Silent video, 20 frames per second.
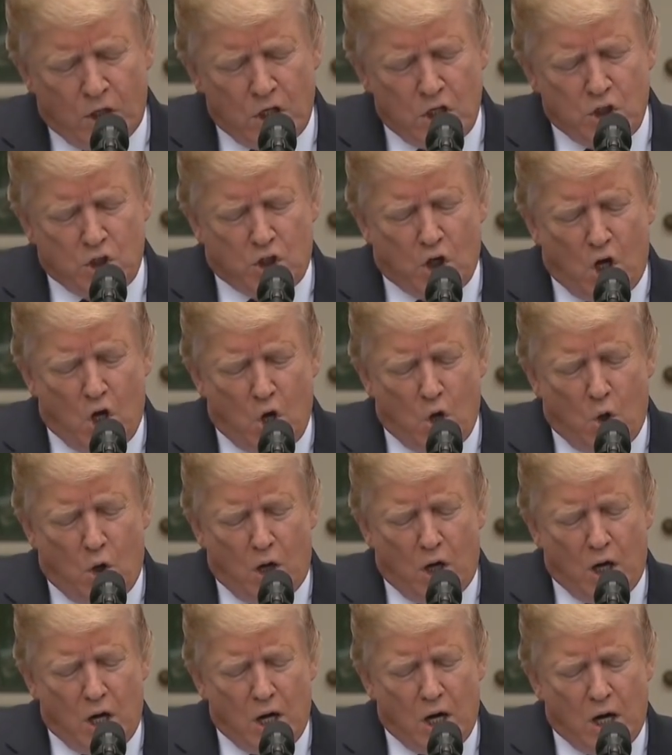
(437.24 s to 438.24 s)

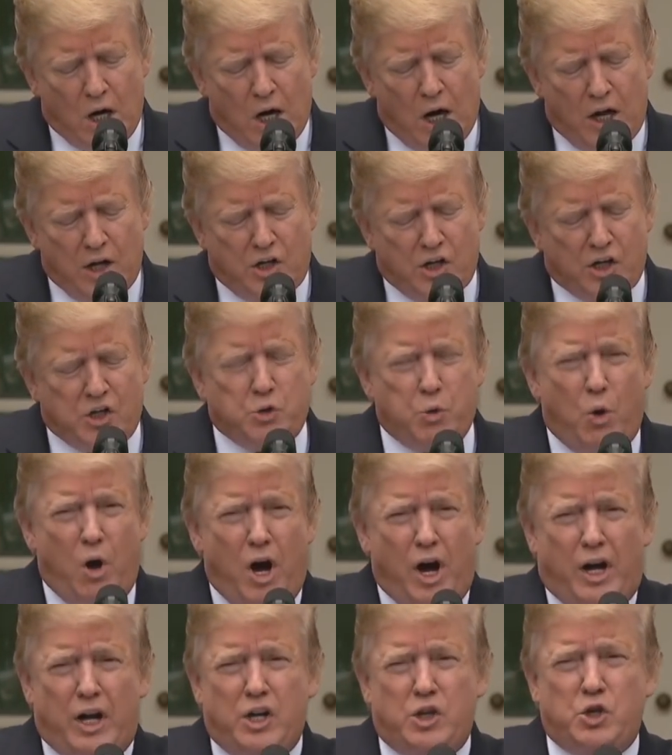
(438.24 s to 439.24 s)
So I just
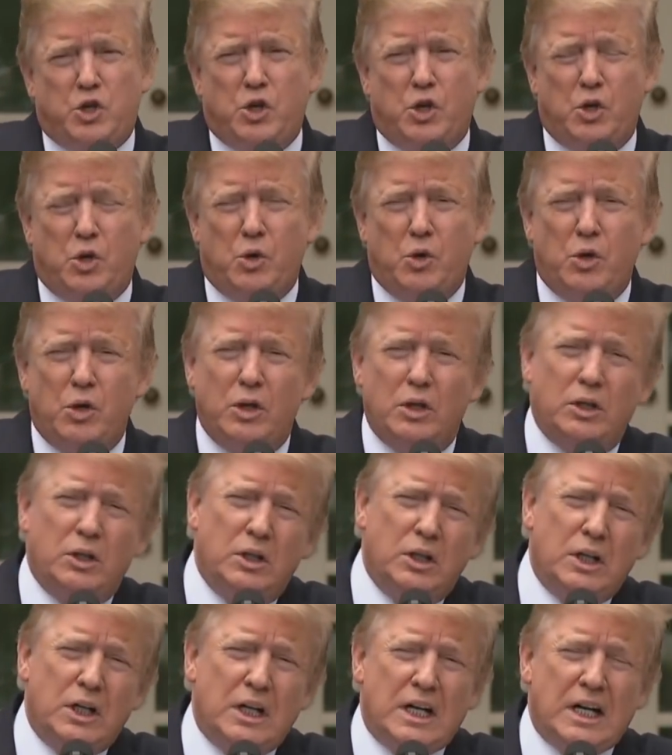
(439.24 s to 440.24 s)
wanted to
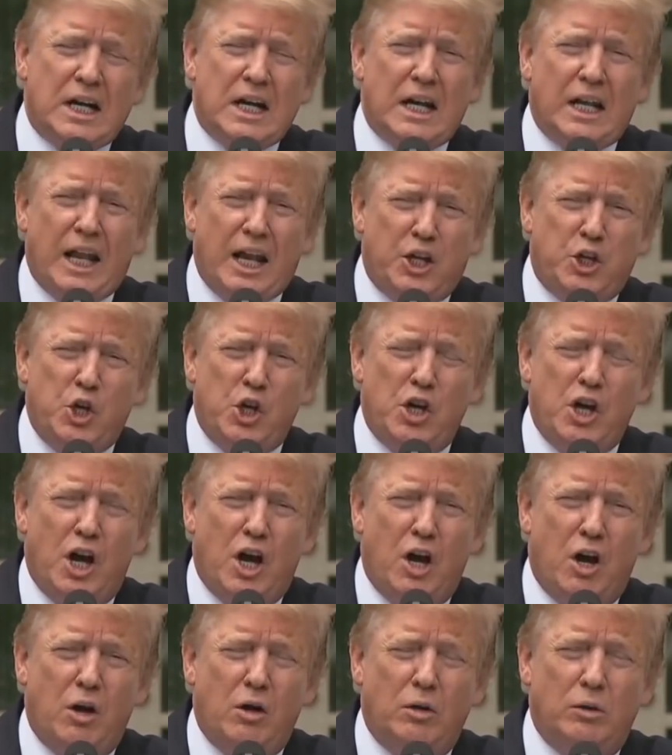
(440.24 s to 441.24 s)
let you
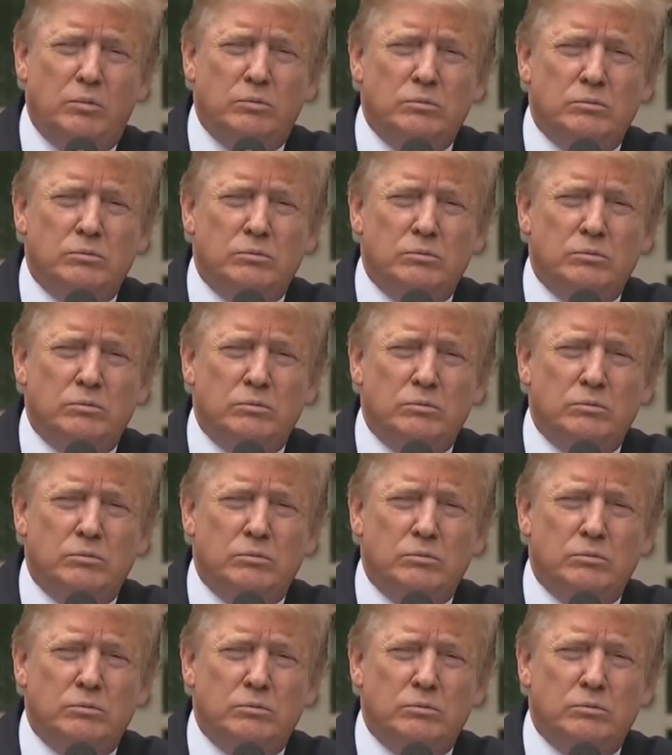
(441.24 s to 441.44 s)
know